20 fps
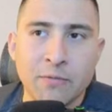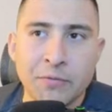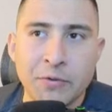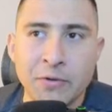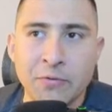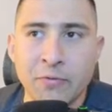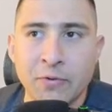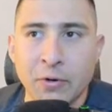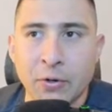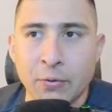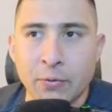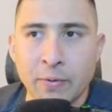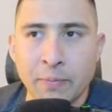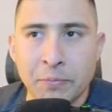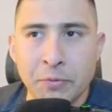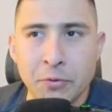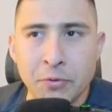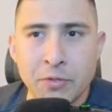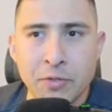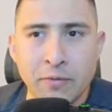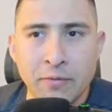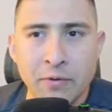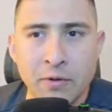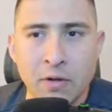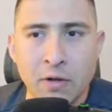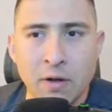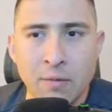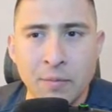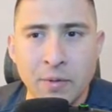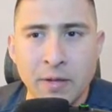of different cryptos. If you
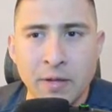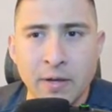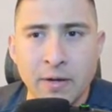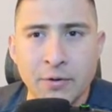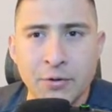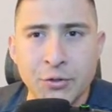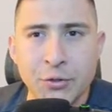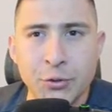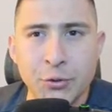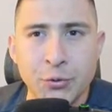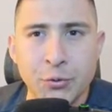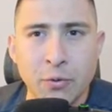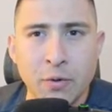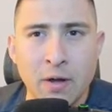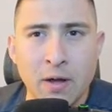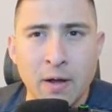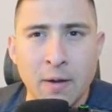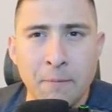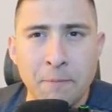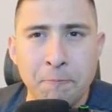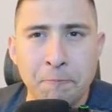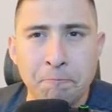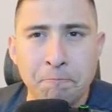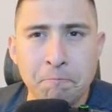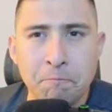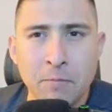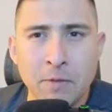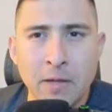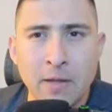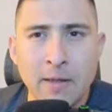come here to um,
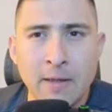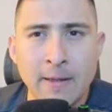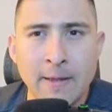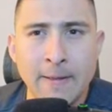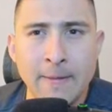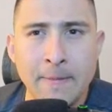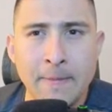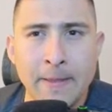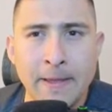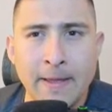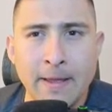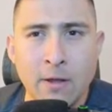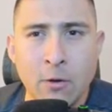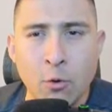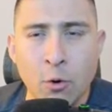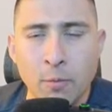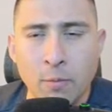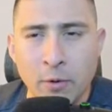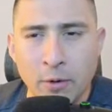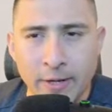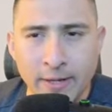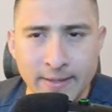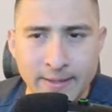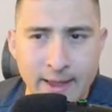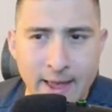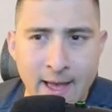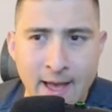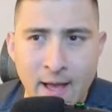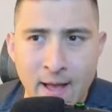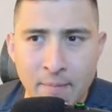the coin market
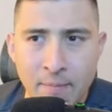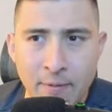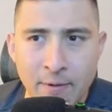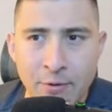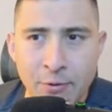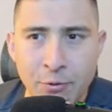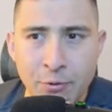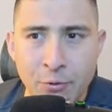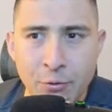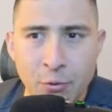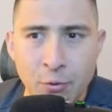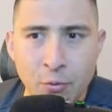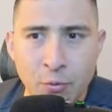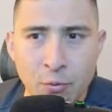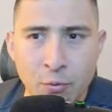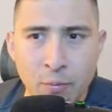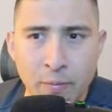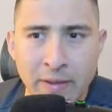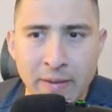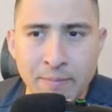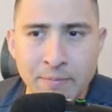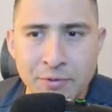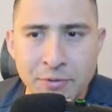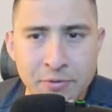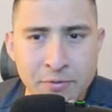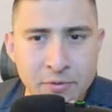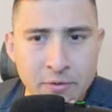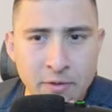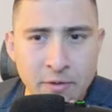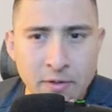cap and you do
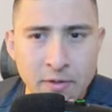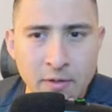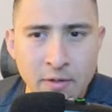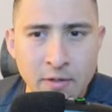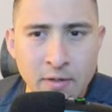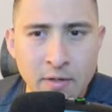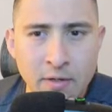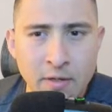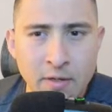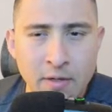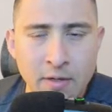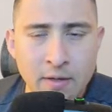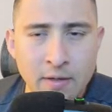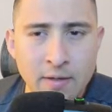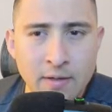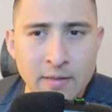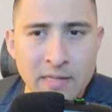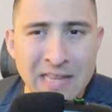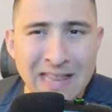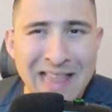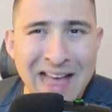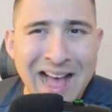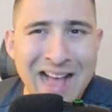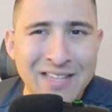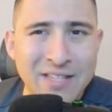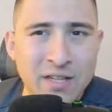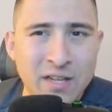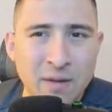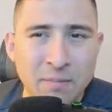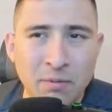memes, the
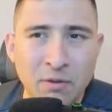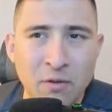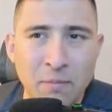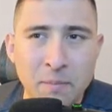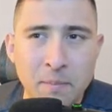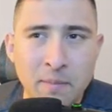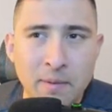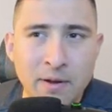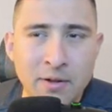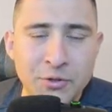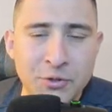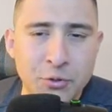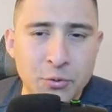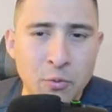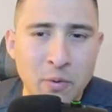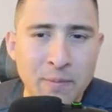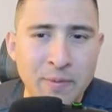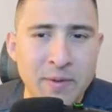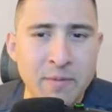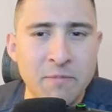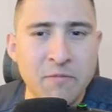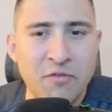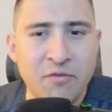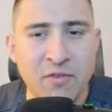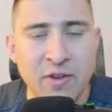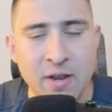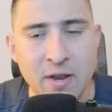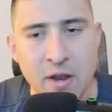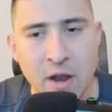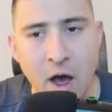last couple of months we've been
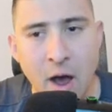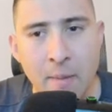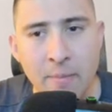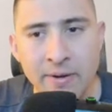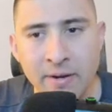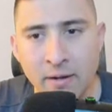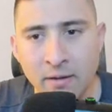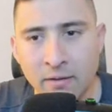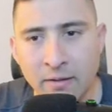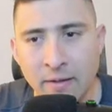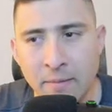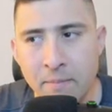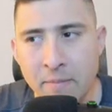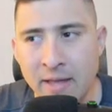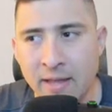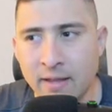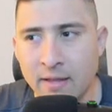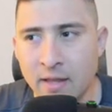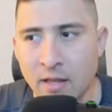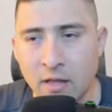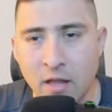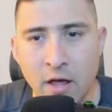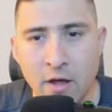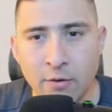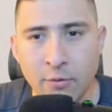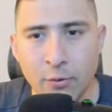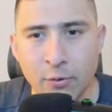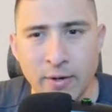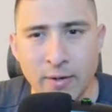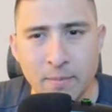phenomenally making a lot
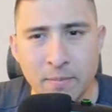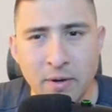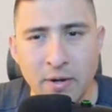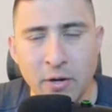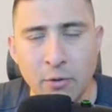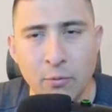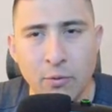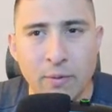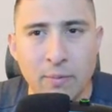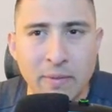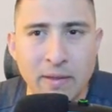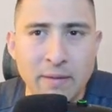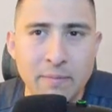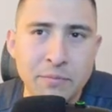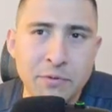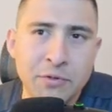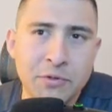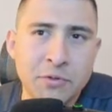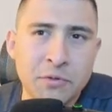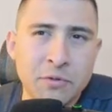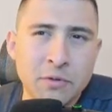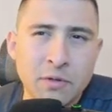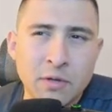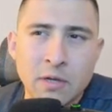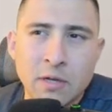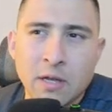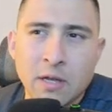of great money with memes.